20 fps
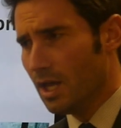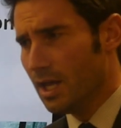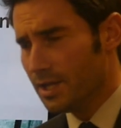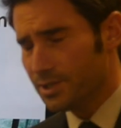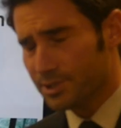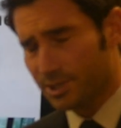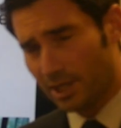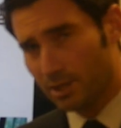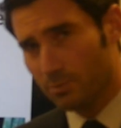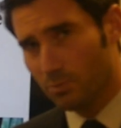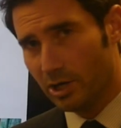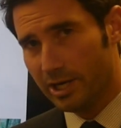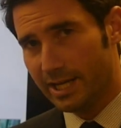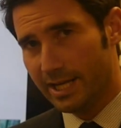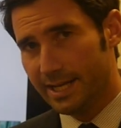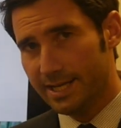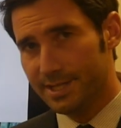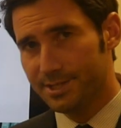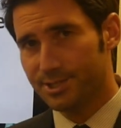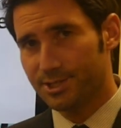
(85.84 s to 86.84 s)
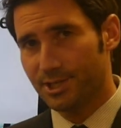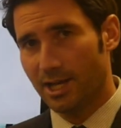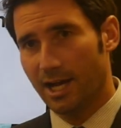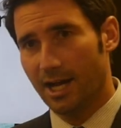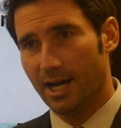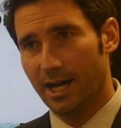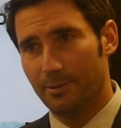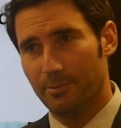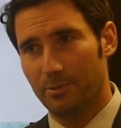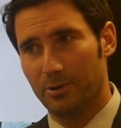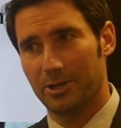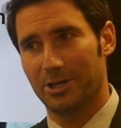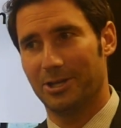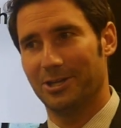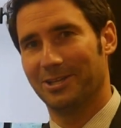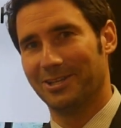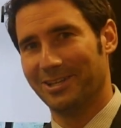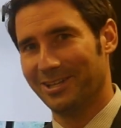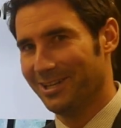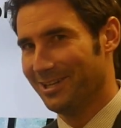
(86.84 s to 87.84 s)
Second one is,
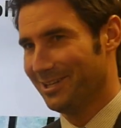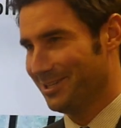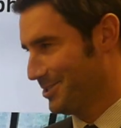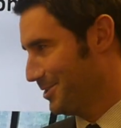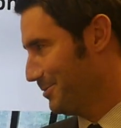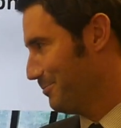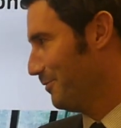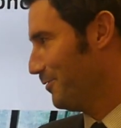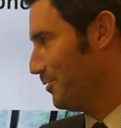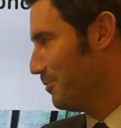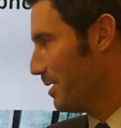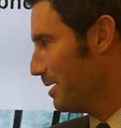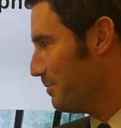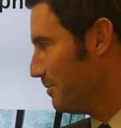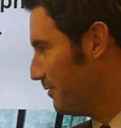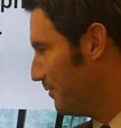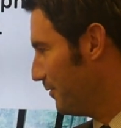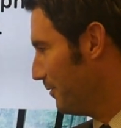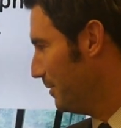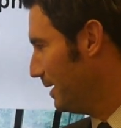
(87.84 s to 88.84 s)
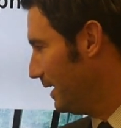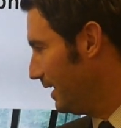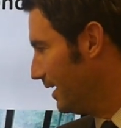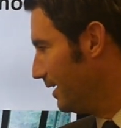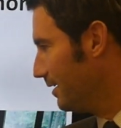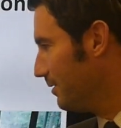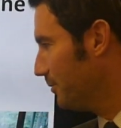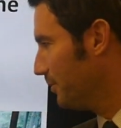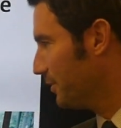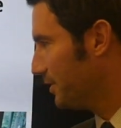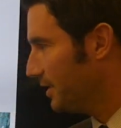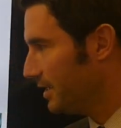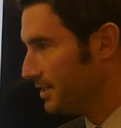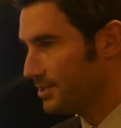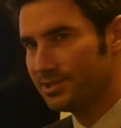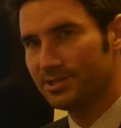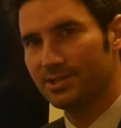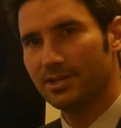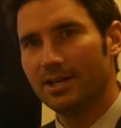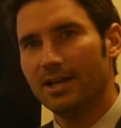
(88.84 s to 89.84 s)
some of you may be familiar with
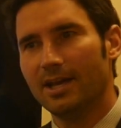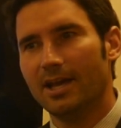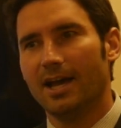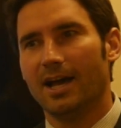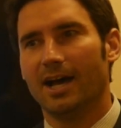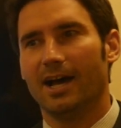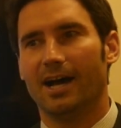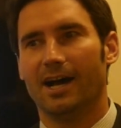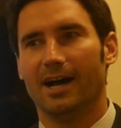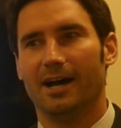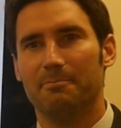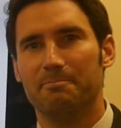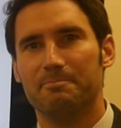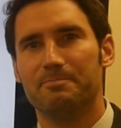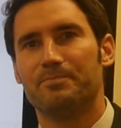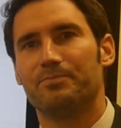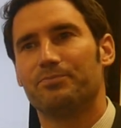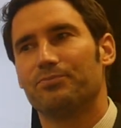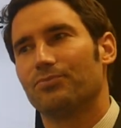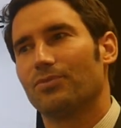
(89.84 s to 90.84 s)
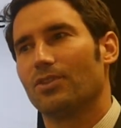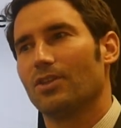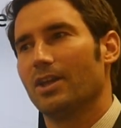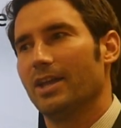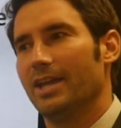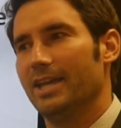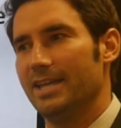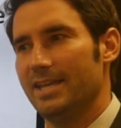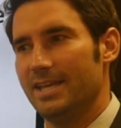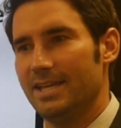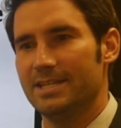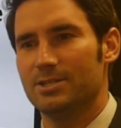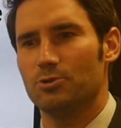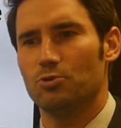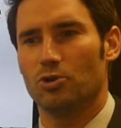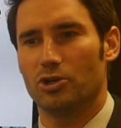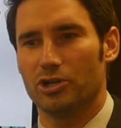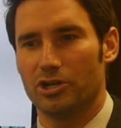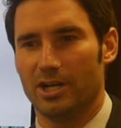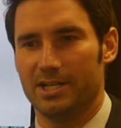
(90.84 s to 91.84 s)
this, it is
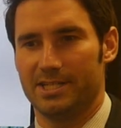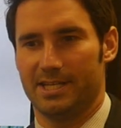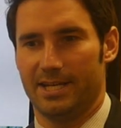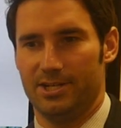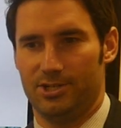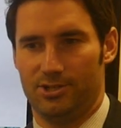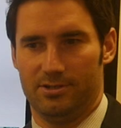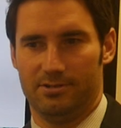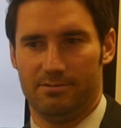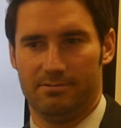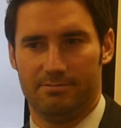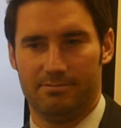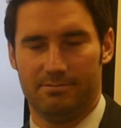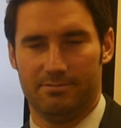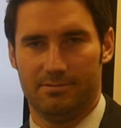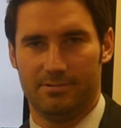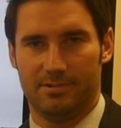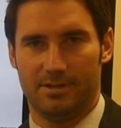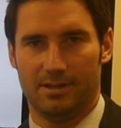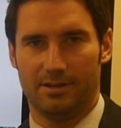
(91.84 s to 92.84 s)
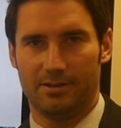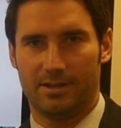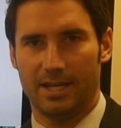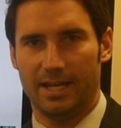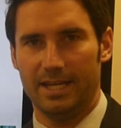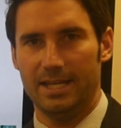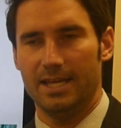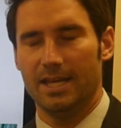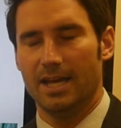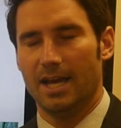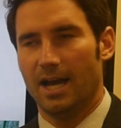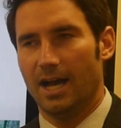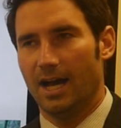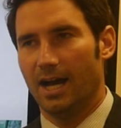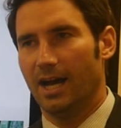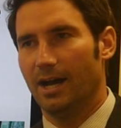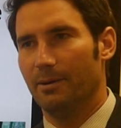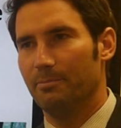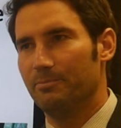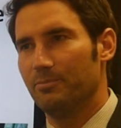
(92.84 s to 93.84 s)
organisation. Okay,
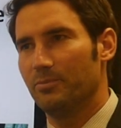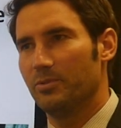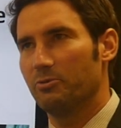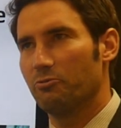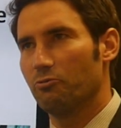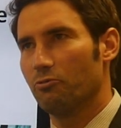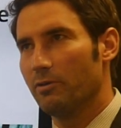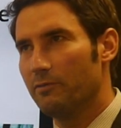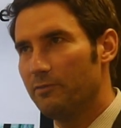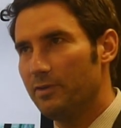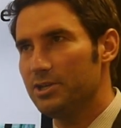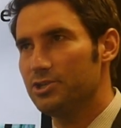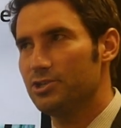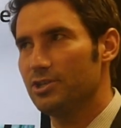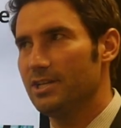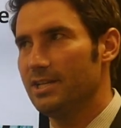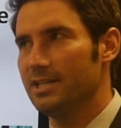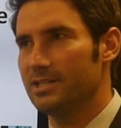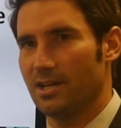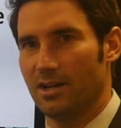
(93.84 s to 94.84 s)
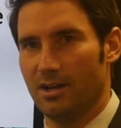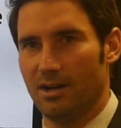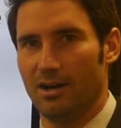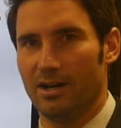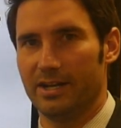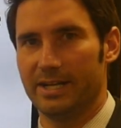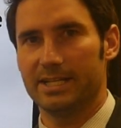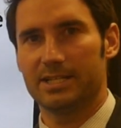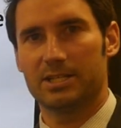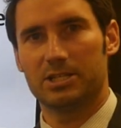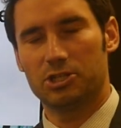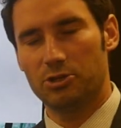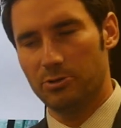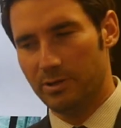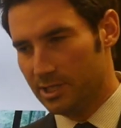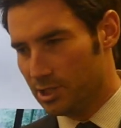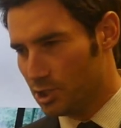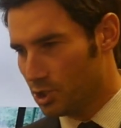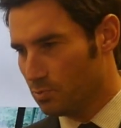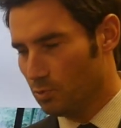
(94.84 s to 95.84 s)
revision is hard. Do
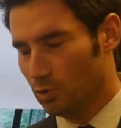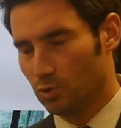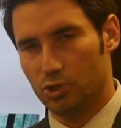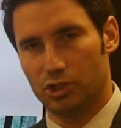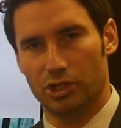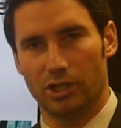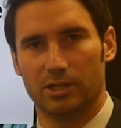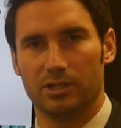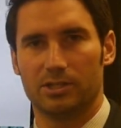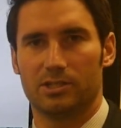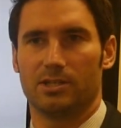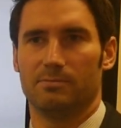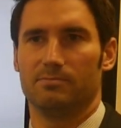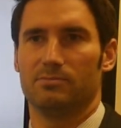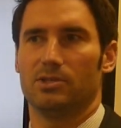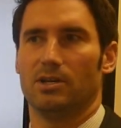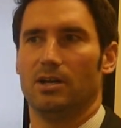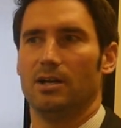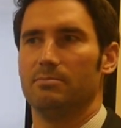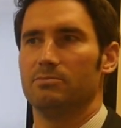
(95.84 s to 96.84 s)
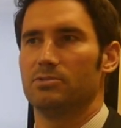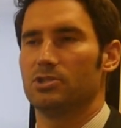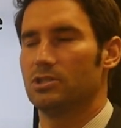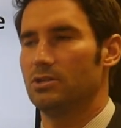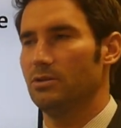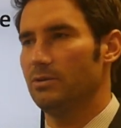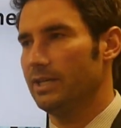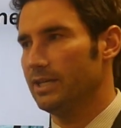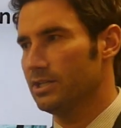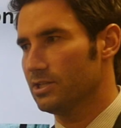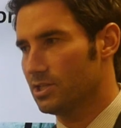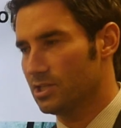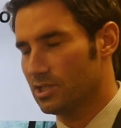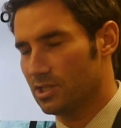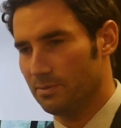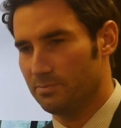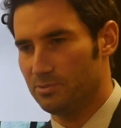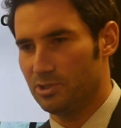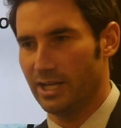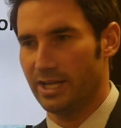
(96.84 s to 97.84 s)
it in small chunks sometimes. Do it in
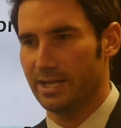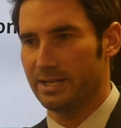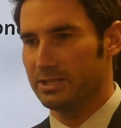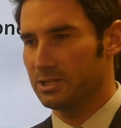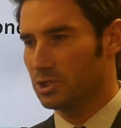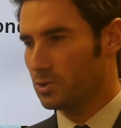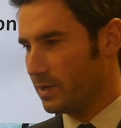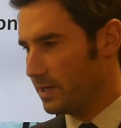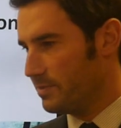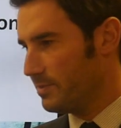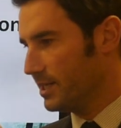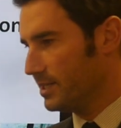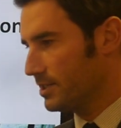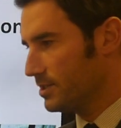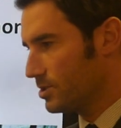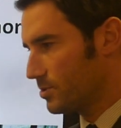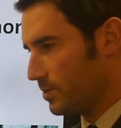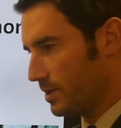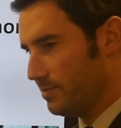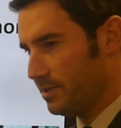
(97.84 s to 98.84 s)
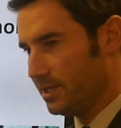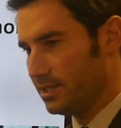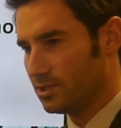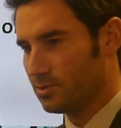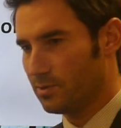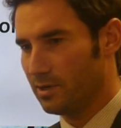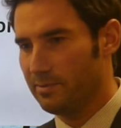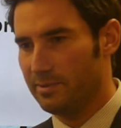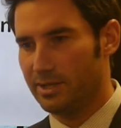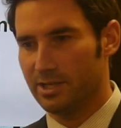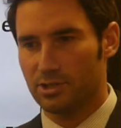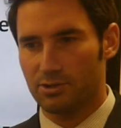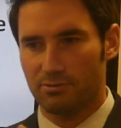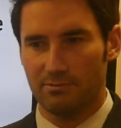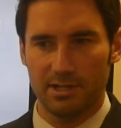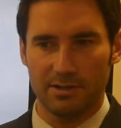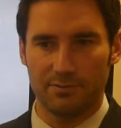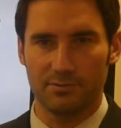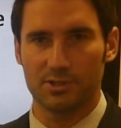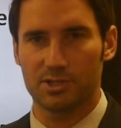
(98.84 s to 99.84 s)
subject, 20 minutes, 20 minutes, 20 minutes,
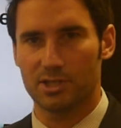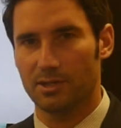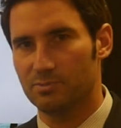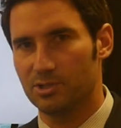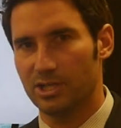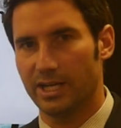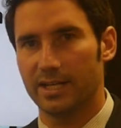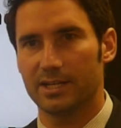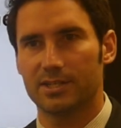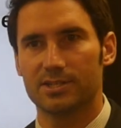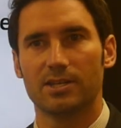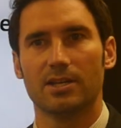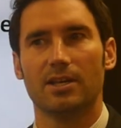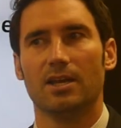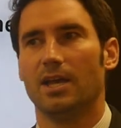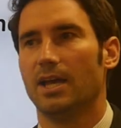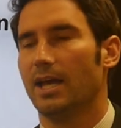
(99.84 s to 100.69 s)
three different subjects,